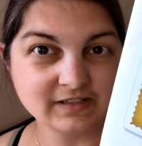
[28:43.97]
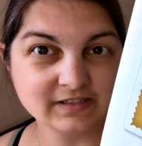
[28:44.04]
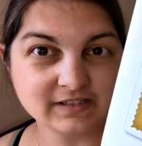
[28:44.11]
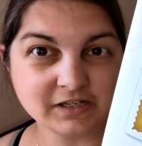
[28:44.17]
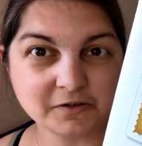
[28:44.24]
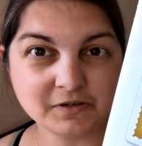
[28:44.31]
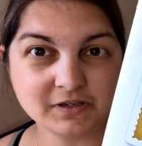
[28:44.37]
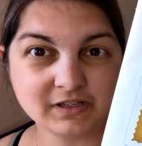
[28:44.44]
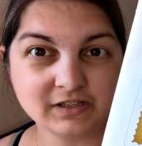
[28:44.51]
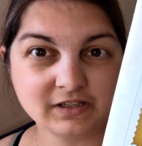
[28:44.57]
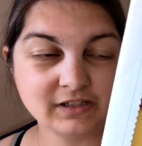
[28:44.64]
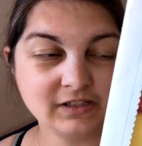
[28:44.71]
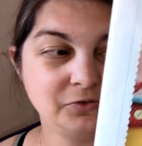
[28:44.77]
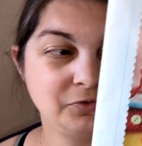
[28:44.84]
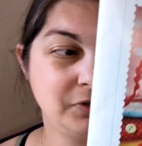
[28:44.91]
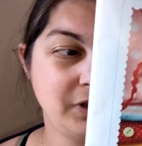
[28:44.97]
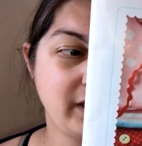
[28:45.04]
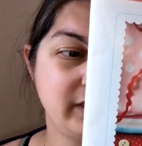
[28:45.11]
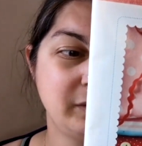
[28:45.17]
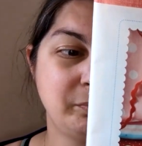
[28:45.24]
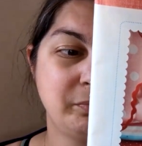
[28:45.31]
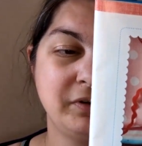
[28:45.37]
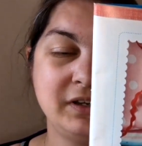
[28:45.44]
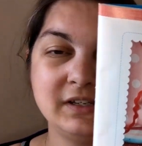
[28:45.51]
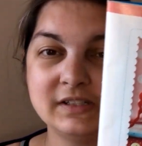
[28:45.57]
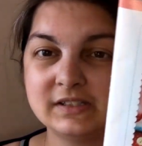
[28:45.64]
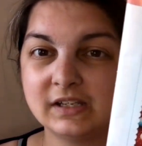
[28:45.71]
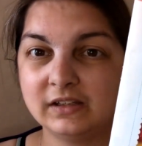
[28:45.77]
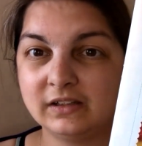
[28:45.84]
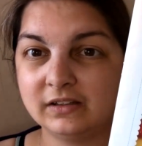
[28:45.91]
So you get the
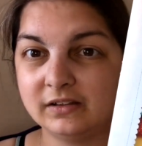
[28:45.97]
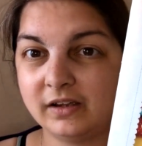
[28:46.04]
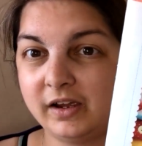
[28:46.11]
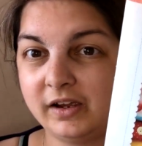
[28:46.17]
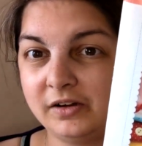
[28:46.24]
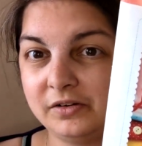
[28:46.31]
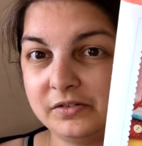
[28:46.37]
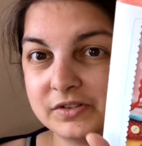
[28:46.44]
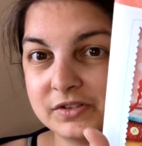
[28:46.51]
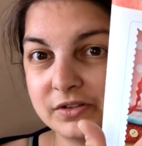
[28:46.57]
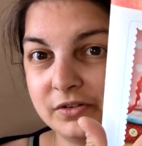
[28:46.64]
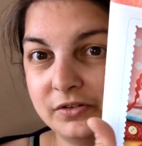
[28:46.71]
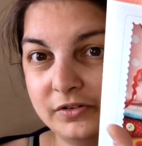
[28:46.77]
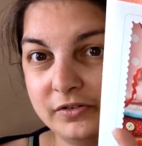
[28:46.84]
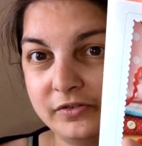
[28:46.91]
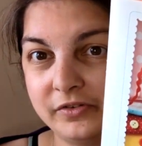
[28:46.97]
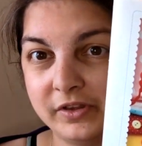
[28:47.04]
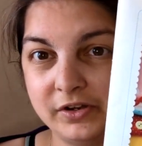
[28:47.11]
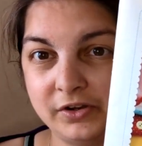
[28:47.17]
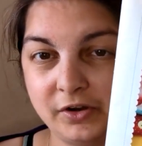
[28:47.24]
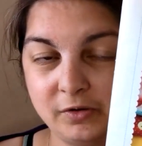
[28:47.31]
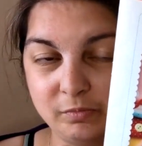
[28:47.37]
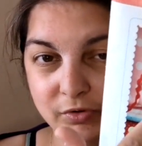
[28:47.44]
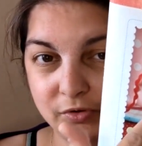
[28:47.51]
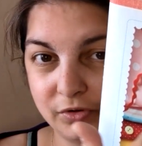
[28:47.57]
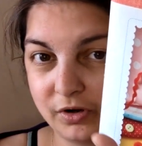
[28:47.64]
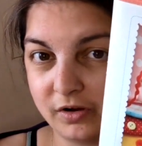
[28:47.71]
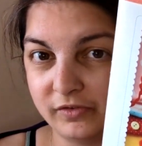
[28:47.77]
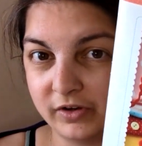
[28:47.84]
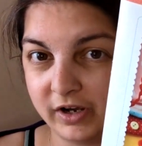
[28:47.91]
print out of the notebook
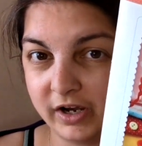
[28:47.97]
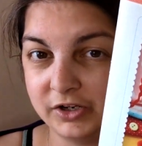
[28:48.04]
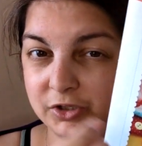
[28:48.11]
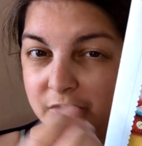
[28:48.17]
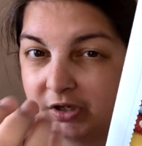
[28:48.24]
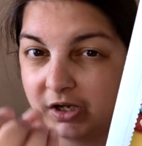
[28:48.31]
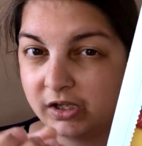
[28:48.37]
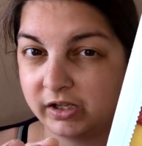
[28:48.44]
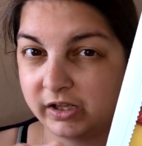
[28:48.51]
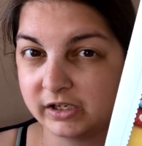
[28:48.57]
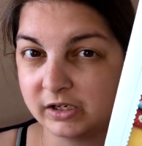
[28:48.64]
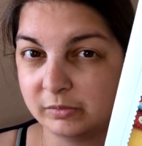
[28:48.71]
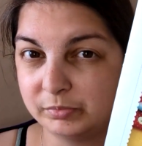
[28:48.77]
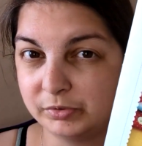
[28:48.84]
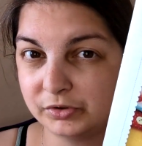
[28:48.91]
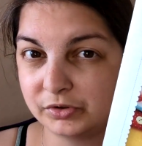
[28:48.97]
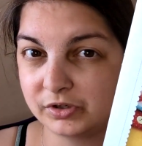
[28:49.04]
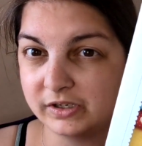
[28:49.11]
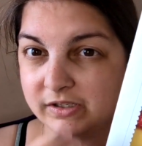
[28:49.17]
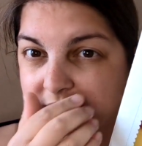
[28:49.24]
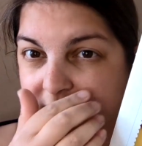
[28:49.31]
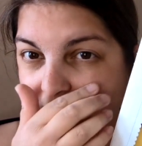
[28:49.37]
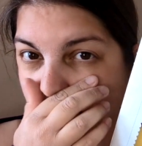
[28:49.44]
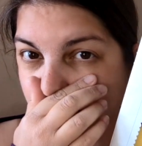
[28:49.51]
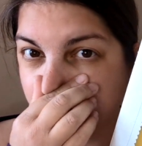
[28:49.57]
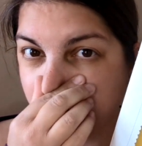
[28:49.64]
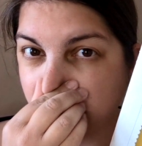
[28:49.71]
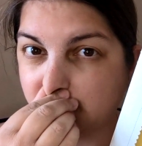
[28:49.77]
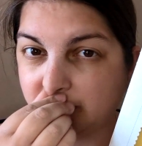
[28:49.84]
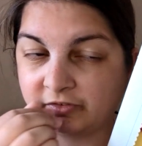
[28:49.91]
cover and you get like a booklet to go
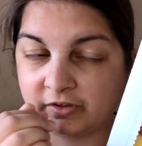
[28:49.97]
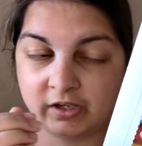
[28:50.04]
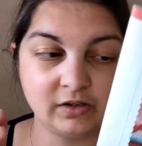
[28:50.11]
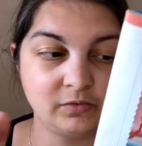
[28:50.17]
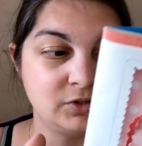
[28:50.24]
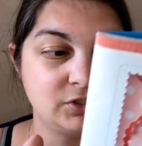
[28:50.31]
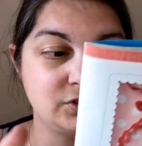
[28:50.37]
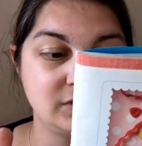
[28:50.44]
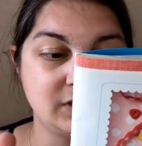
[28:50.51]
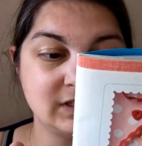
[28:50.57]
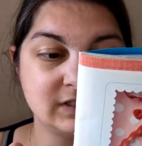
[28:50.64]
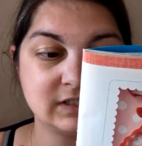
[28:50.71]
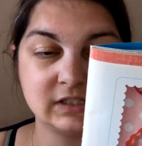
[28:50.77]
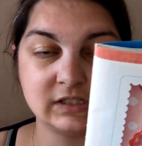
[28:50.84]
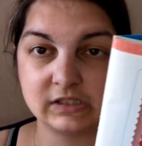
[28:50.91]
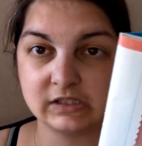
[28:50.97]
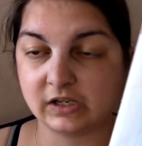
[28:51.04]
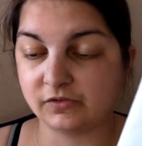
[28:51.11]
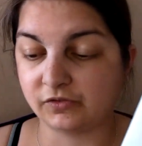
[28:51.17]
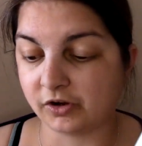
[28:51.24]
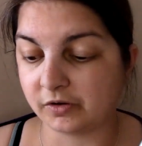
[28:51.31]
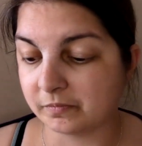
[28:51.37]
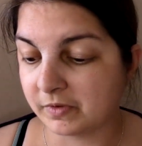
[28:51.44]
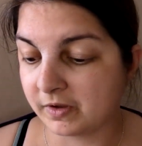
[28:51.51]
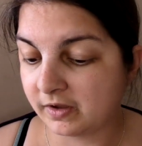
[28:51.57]
in with it, which you then stick together.